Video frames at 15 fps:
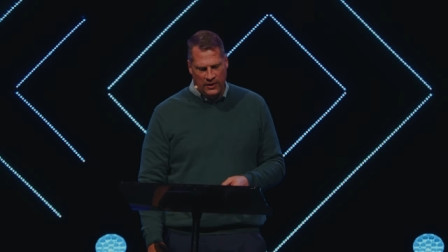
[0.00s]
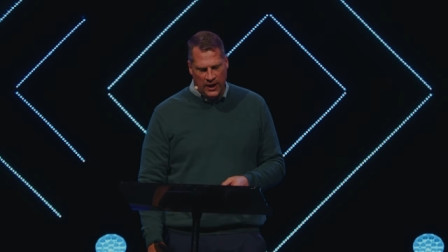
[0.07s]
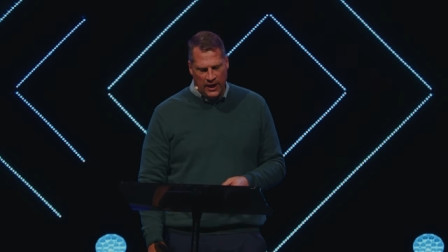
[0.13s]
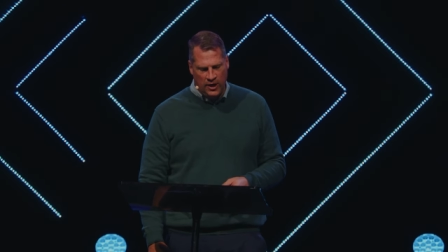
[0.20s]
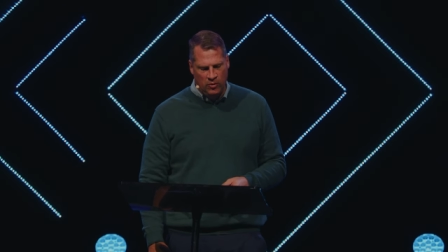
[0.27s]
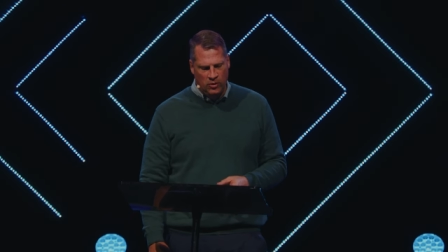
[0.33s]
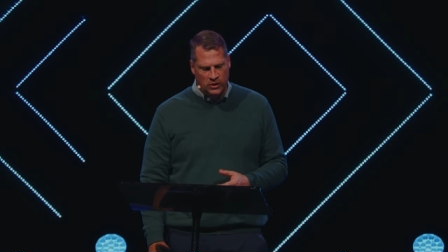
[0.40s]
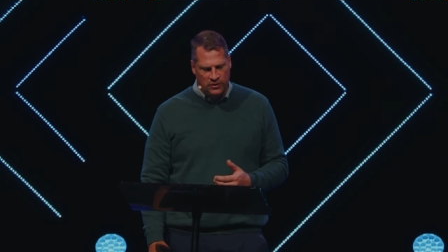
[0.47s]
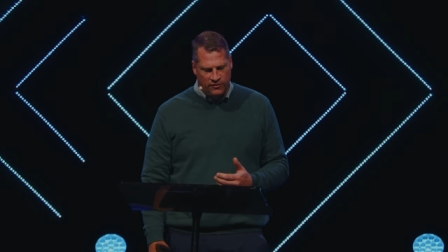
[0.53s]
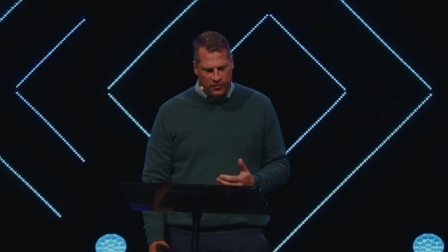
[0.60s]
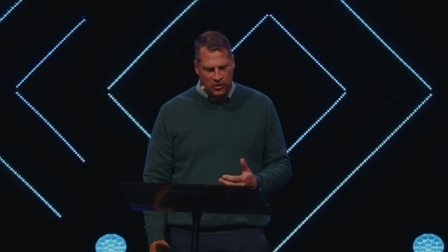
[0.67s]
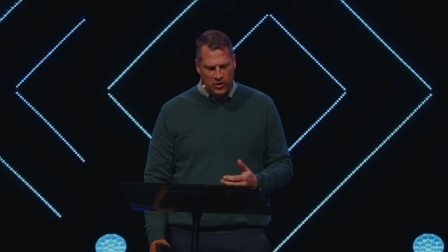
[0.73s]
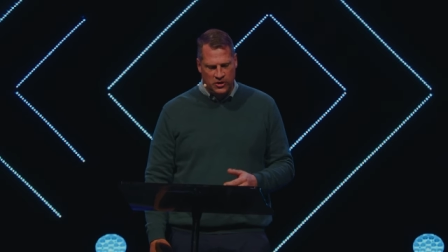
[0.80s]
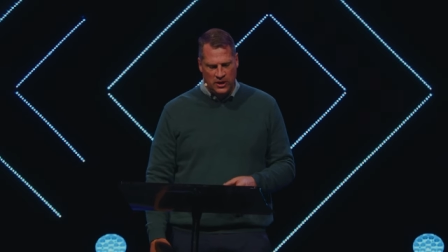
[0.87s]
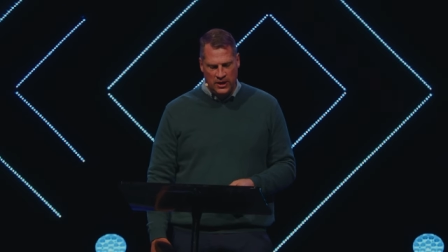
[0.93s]
Iowa's
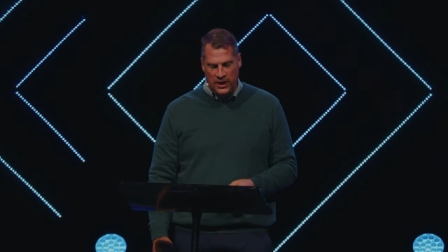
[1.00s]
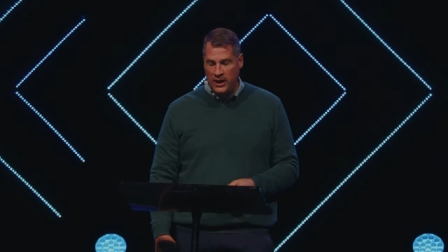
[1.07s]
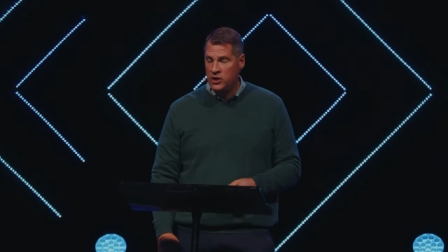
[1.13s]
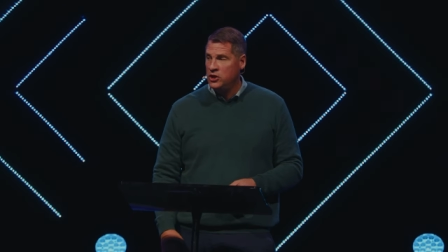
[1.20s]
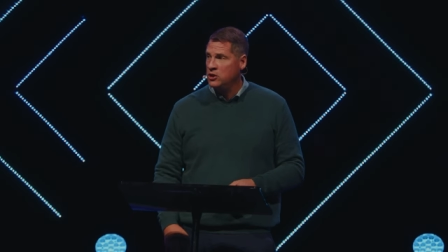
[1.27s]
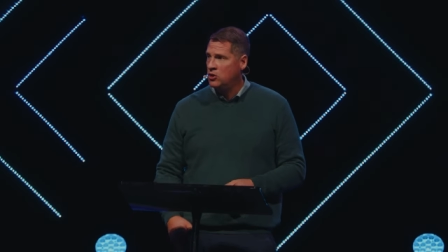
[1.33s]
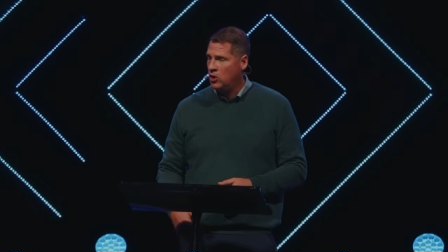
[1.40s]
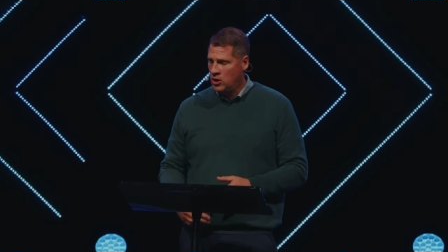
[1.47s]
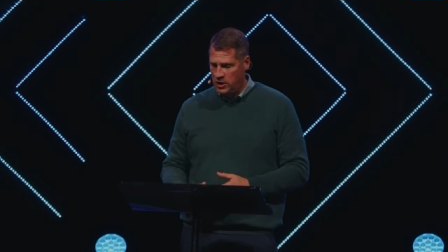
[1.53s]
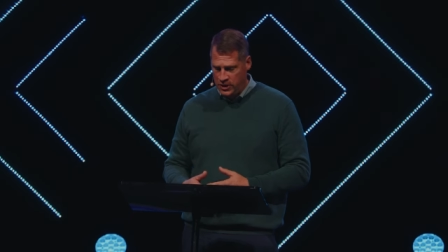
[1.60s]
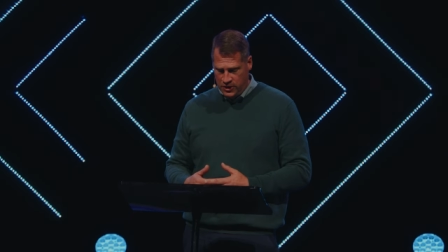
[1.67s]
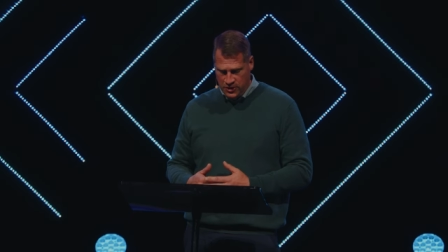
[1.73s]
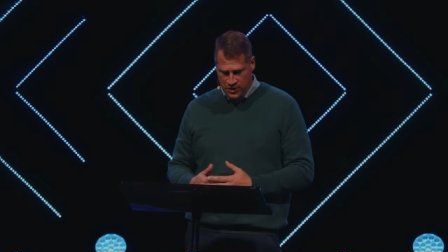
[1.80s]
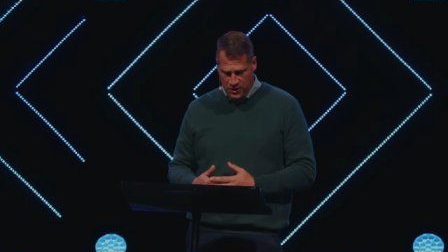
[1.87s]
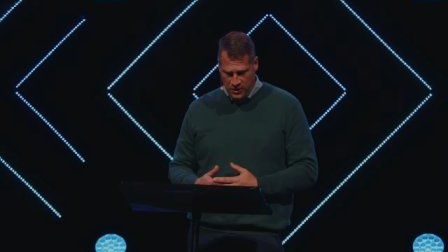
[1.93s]
First and Nation
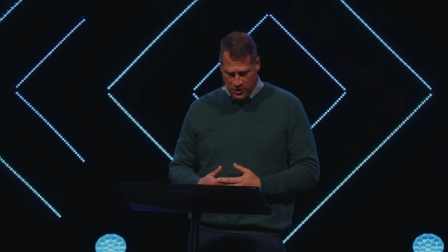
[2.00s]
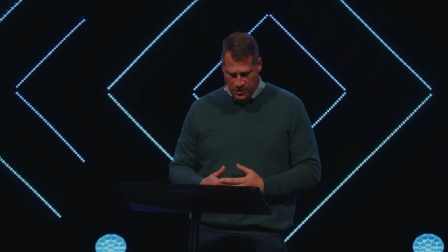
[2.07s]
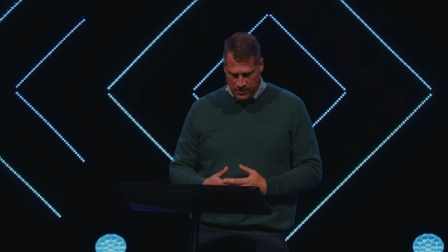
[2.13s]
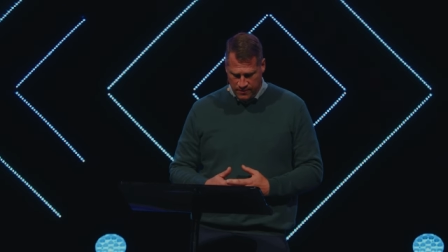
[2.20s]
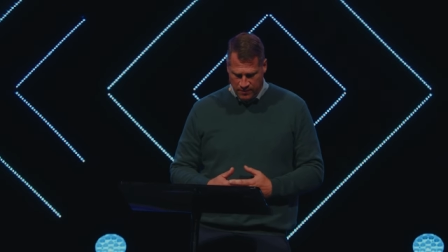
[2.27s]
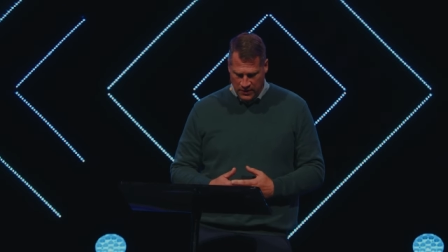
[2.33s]
caucuses.